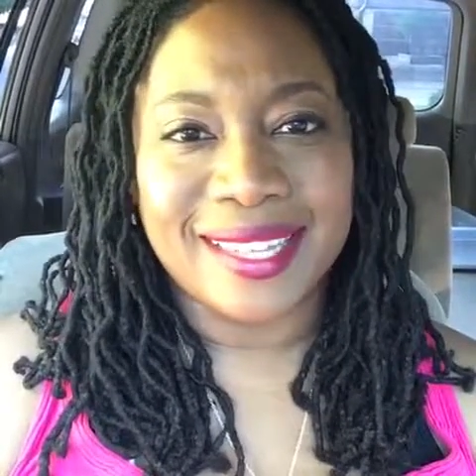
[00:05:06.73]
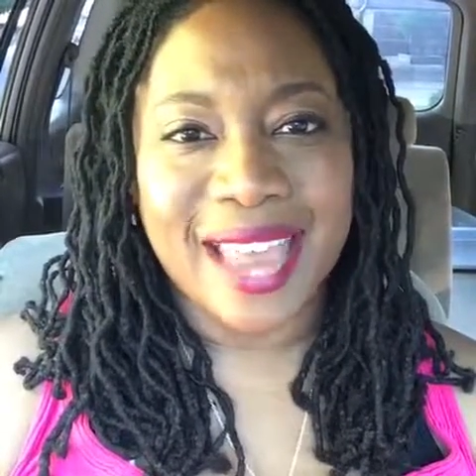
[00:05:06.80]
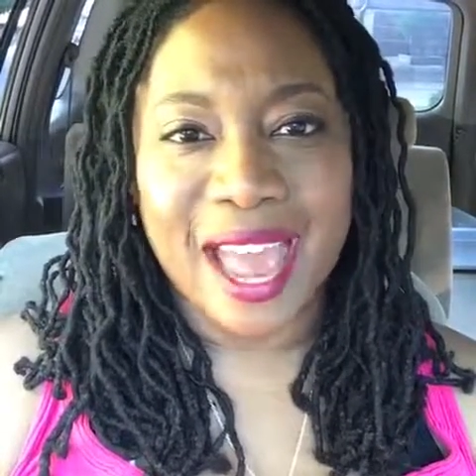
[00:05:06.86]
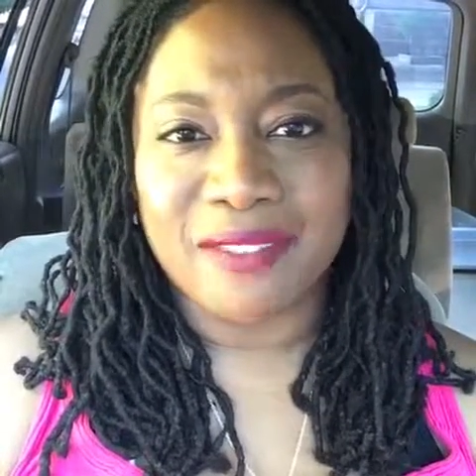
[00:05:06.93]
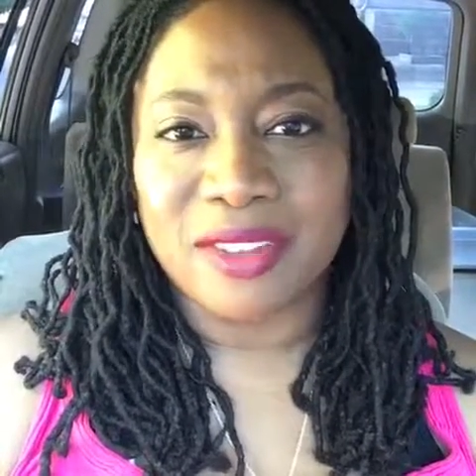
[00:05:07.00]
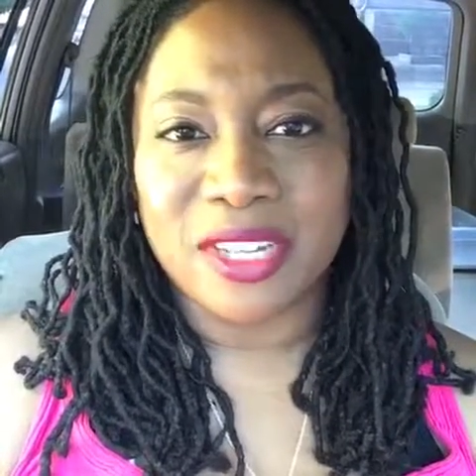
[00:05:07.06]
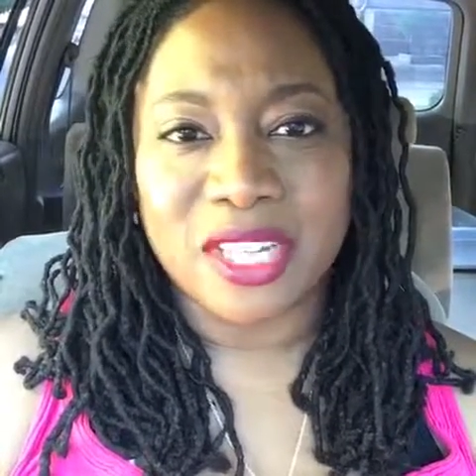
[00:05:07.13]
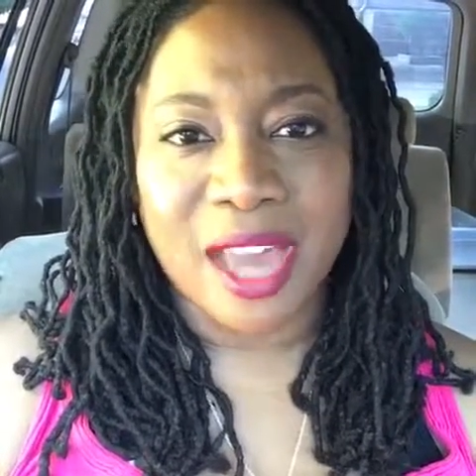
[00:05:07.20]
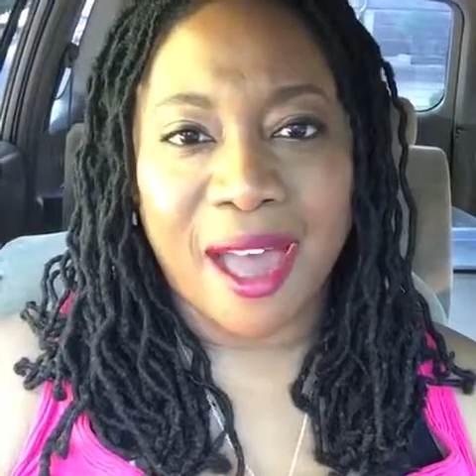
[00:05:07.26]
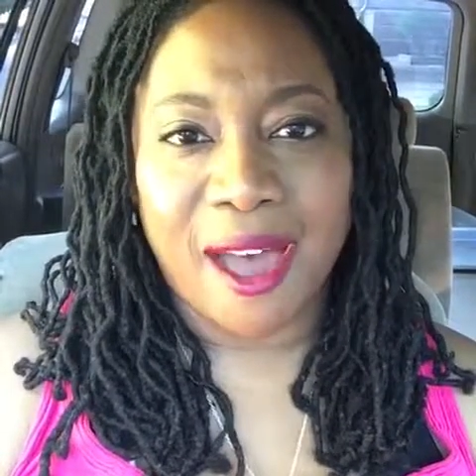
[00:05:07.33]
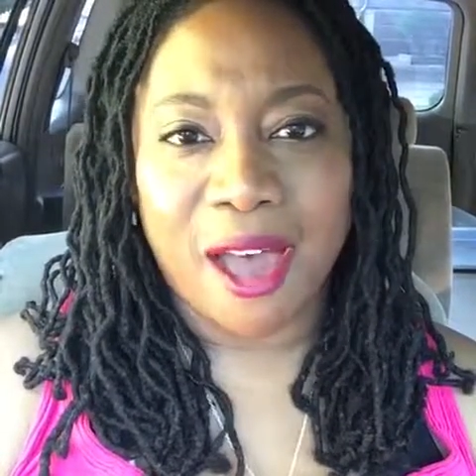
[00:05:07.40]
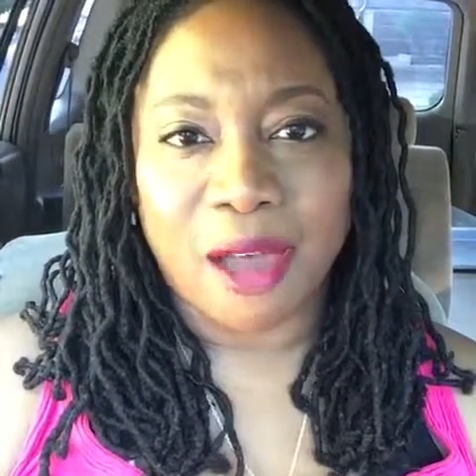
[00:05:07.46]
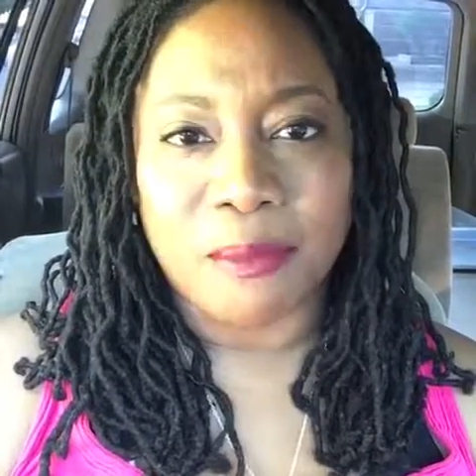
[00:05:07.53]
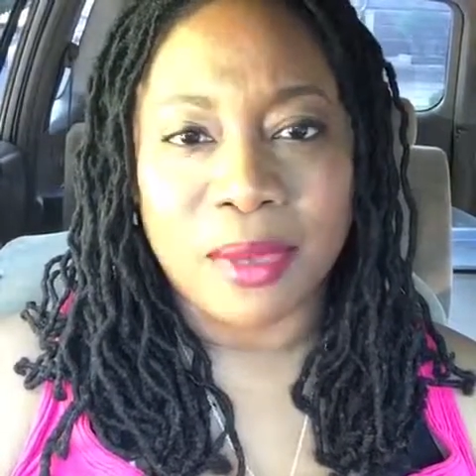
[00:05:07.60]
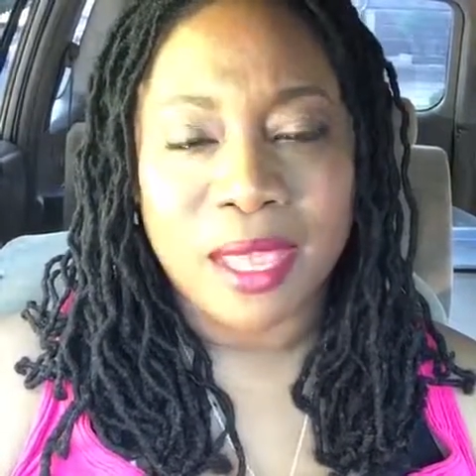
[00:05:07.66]
to have a
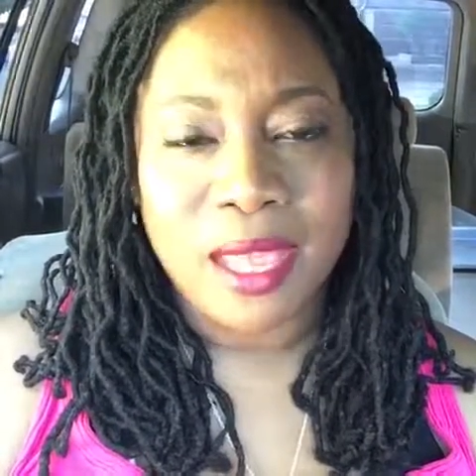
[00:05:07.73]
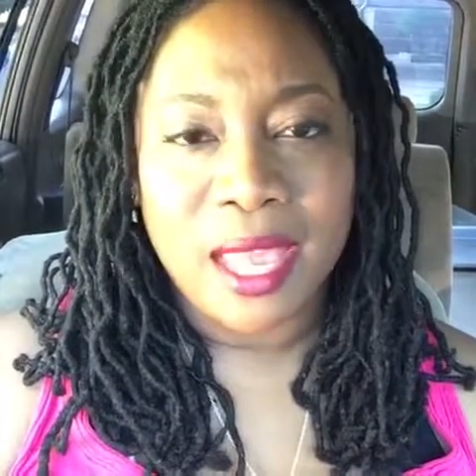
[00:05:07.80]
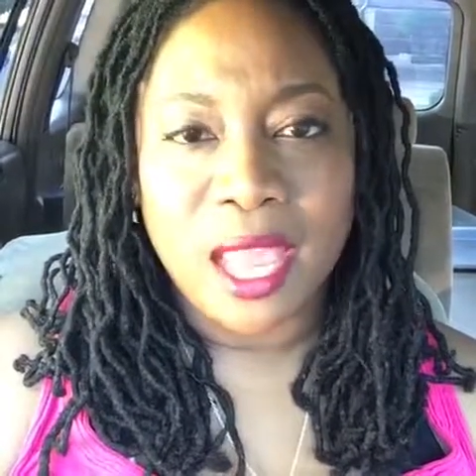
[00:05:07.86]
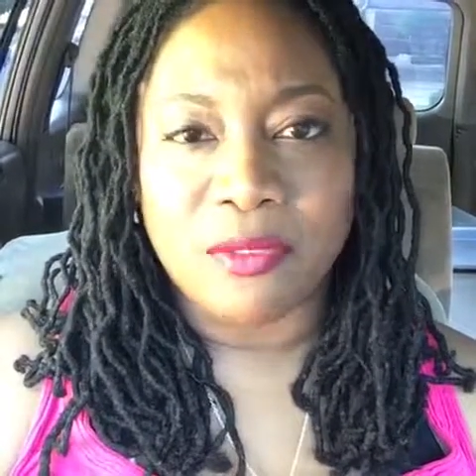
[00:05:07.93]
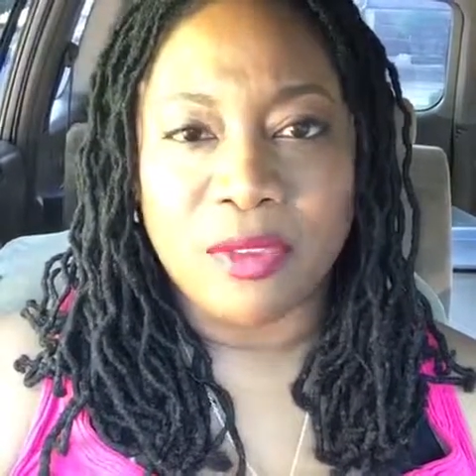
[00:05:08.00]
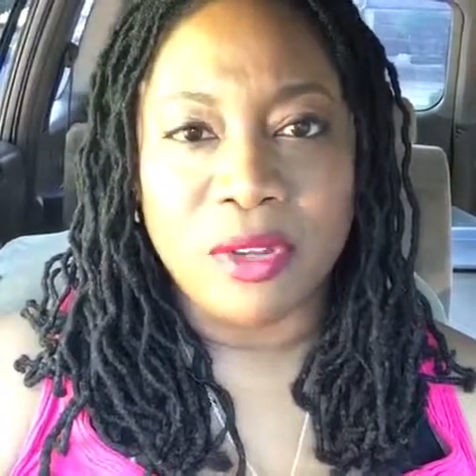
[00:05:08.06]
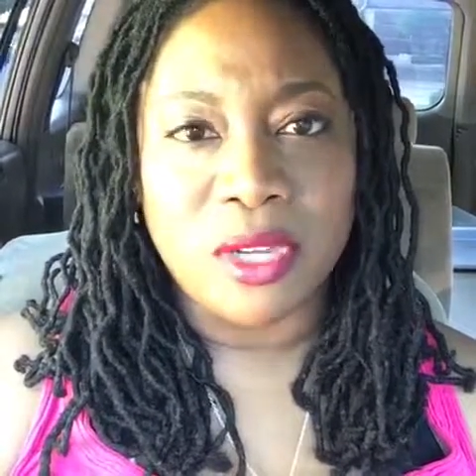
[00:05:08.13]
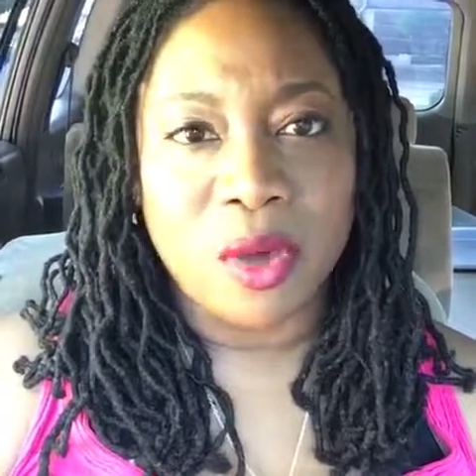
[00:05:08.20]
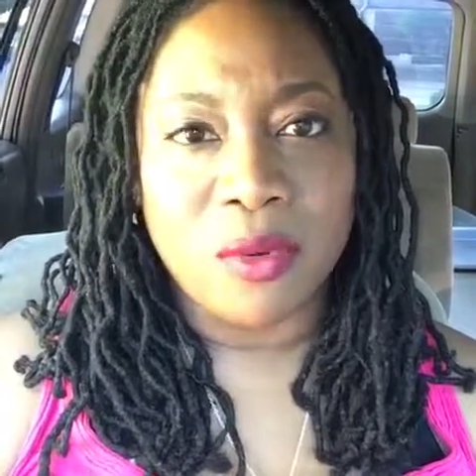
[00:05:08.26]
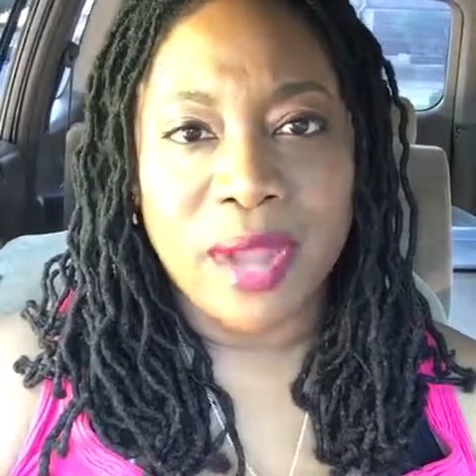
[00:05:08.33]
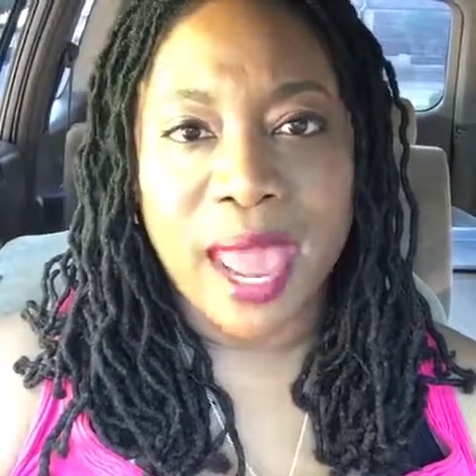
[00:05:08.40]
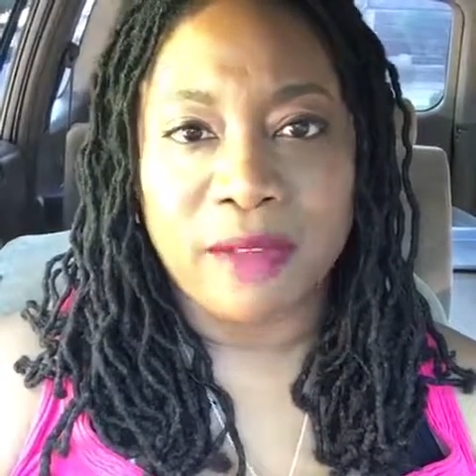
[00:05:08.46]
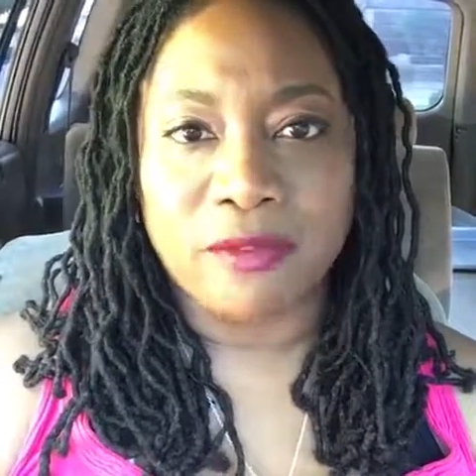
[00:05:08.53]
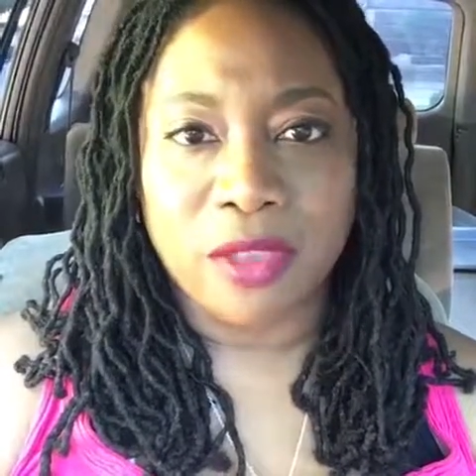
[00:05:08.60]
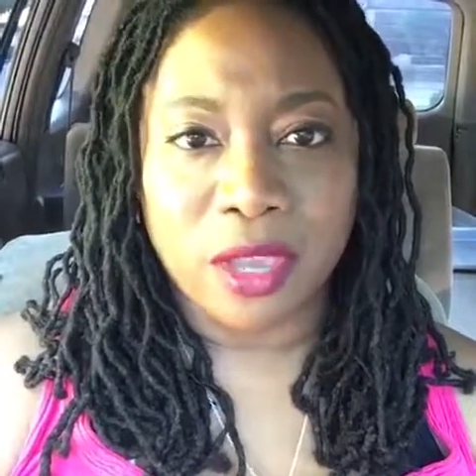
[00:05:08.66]
job if you don't
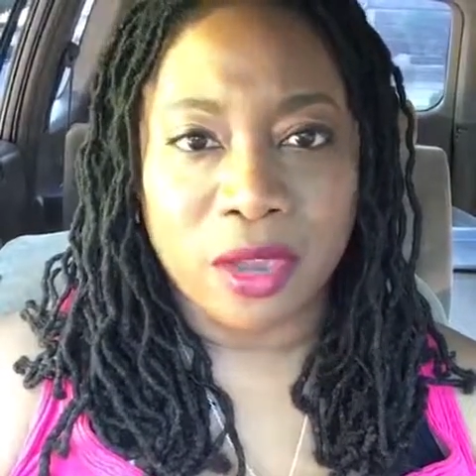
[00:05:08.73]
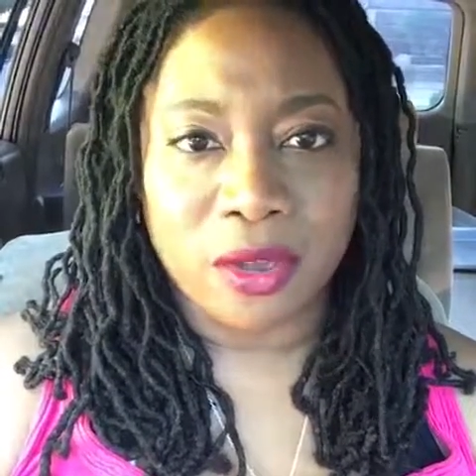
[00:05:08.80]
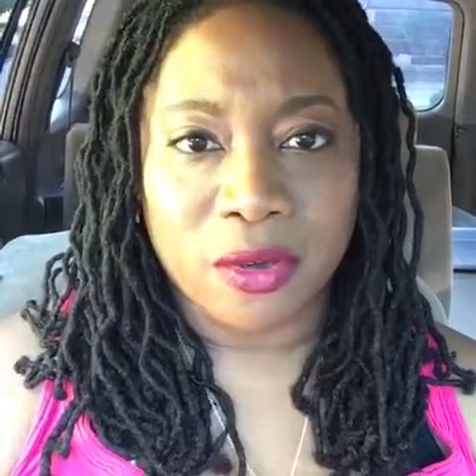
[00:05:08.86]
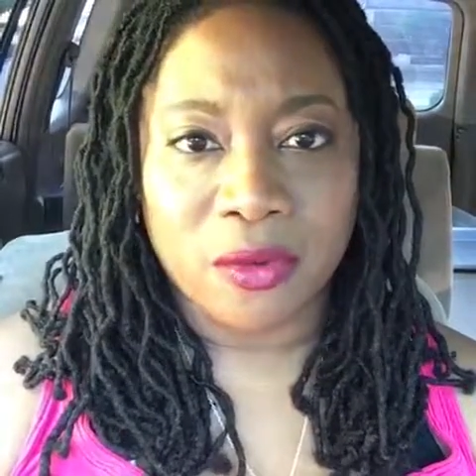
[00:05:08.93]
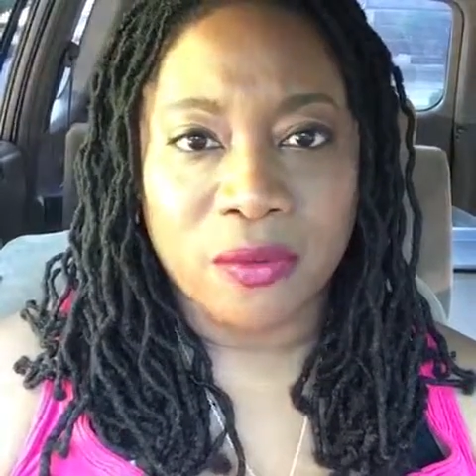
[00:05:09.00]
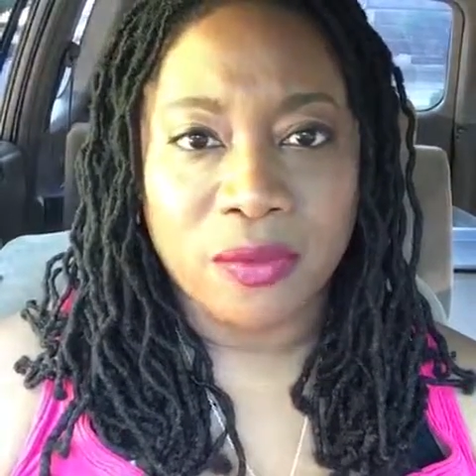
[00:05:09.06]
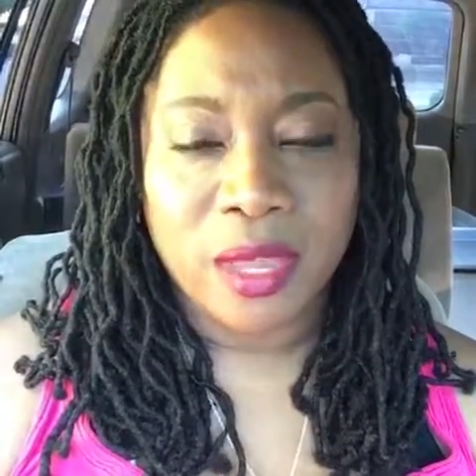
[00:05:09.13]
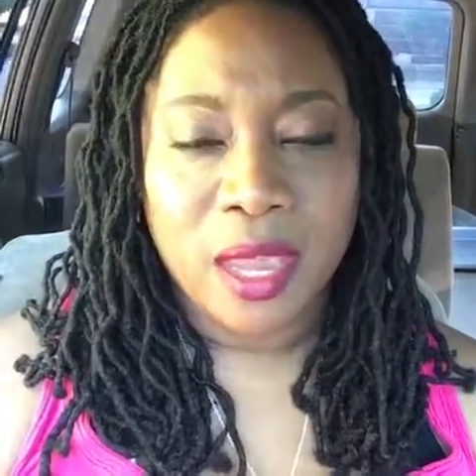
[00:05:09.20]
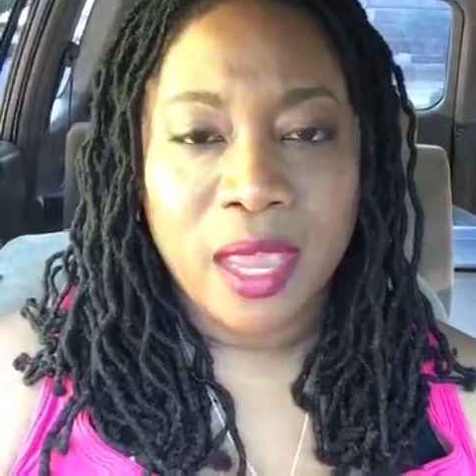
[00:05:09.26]
have you?